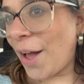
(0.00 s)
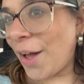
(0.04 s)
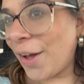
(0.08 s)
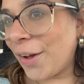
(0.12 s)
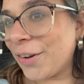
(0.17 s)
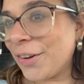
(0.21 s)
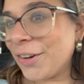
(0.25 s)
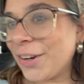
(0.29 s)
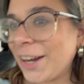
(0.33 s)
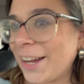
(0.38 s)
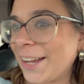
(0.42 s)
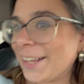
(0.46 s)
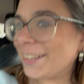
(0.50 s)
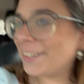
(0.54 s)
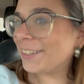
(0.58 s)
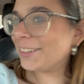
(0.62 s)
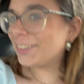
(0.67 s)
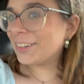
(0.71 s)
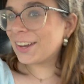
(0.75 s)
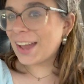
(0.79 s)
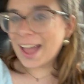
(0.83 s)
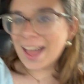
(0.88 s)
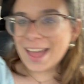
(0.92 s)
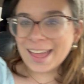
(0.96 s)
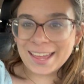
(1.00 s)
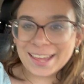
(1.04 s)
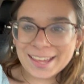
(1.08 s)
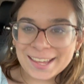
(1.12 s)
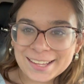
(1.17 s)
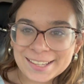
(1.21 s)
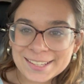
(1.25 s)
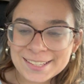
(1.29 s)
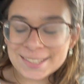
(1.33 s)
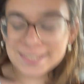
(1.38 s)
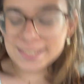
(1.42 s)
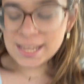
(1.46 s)
Alrighty, you
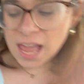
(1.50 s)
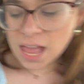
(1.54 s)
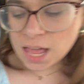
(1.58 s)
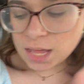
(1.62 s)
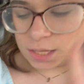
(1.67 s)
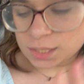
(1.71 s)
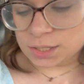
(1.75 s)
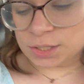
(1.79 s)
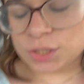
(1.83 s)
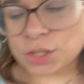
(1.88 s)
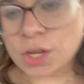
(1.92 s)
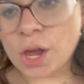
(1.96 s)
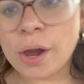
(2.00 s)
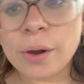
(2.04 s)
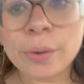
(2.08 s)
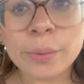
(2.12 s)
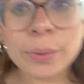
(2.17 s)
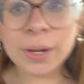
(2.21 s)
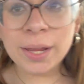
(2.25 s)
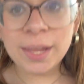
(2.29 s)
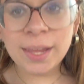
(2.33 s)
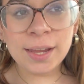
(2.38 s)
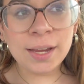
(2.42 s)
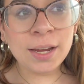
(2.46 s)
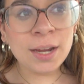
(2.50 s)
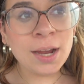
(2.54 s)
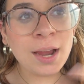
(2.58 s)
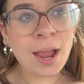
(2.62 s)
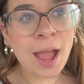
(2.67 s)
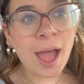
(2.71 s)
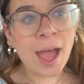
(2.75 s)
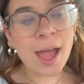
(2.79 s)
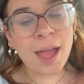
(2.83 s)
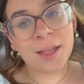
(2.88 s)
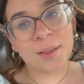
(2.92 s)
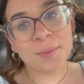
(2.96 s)
guys. So we're here
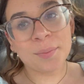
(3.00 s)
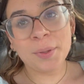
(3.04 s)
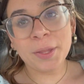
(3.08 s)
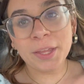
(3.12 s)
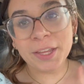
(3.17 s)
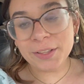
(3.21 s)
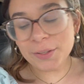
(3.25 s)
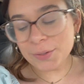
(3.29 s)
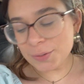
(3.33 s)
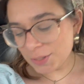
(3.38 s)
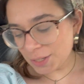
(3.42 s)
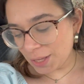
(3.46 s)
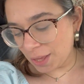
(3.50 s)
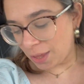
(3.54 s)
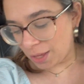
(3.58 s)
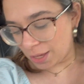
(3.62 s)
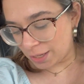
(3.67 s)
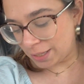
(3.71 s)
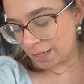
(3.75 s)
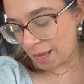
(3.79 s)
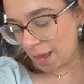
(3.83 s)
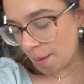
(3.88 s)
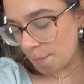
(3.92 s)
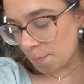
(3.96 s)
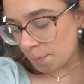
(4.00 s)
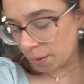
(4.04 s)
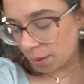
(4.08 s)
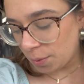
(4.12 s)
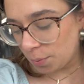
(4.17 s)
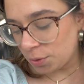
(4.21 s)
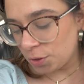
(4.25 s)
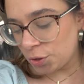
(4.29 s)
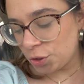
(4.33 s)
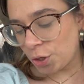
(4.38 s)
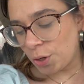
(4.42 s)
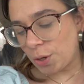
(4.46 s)
at Plato's Closet, but I
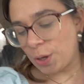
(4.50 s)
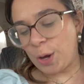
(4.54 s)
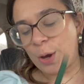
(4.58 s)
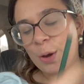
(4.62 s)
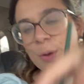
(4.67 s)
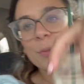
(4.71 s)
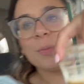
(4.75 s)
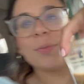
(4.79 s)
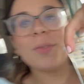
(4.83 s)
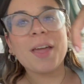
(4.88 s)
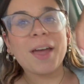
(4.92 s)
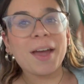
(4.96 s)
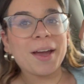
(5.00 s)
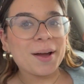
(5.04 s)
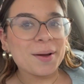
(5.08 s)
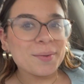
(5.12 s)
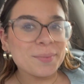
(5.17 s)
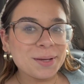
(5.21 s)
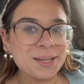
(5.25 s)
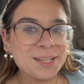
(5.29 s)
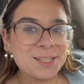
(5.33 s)
want to show you. I got my